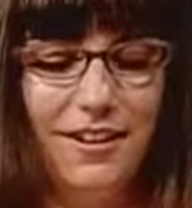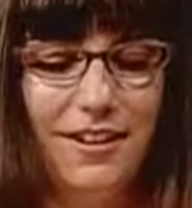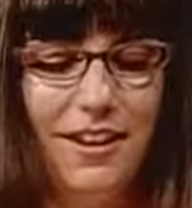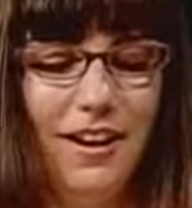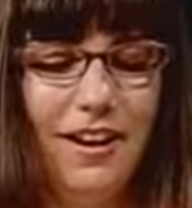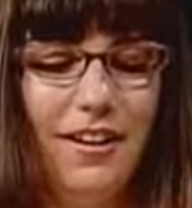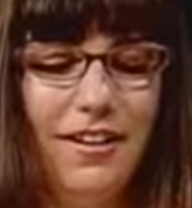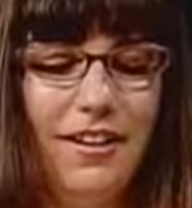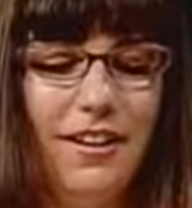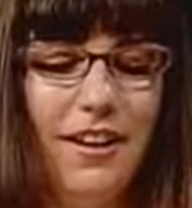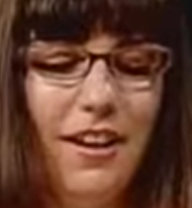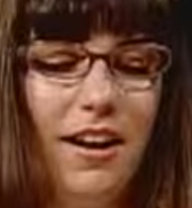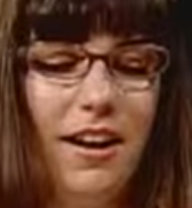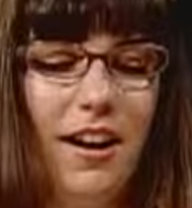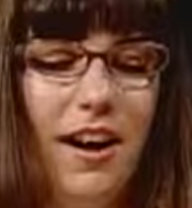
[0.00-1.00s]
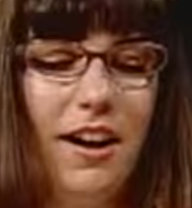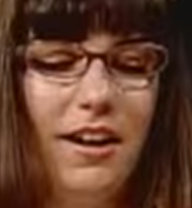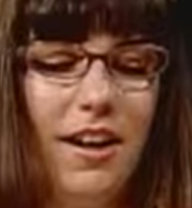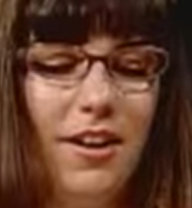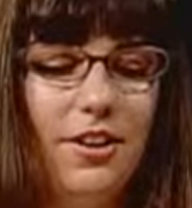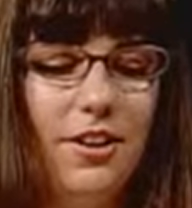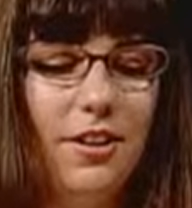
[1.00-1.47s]
Yeah. And
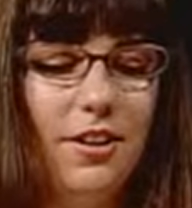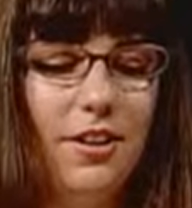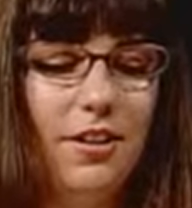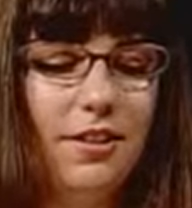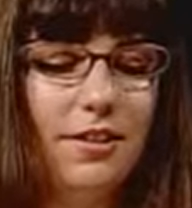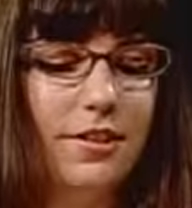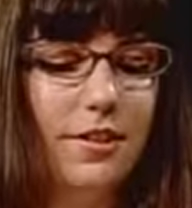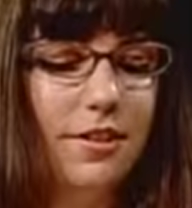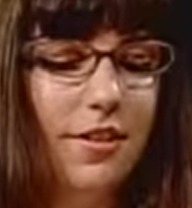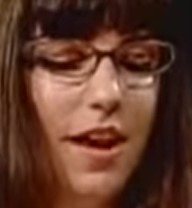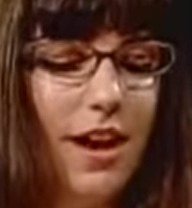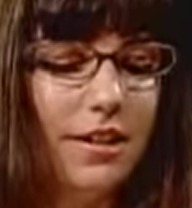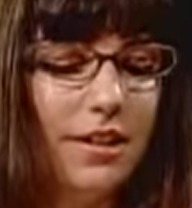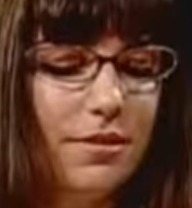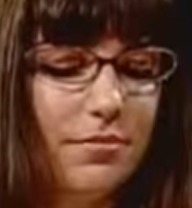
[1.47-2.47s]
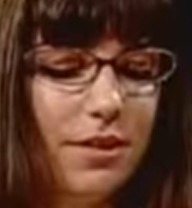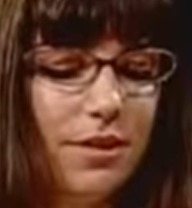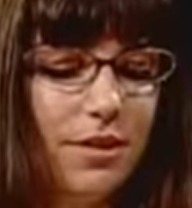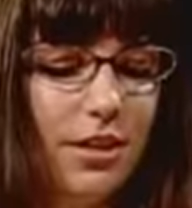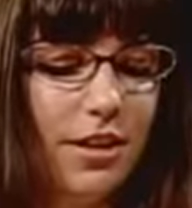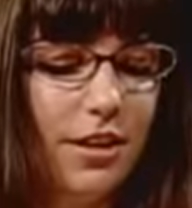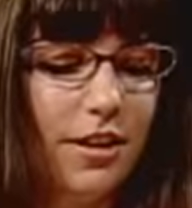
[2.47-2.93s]
now your last image
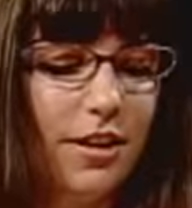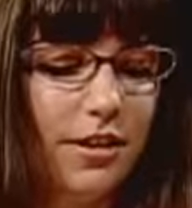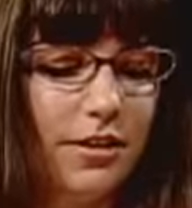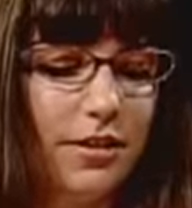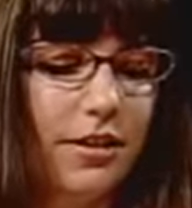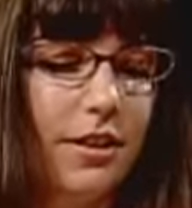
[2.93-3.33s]
here is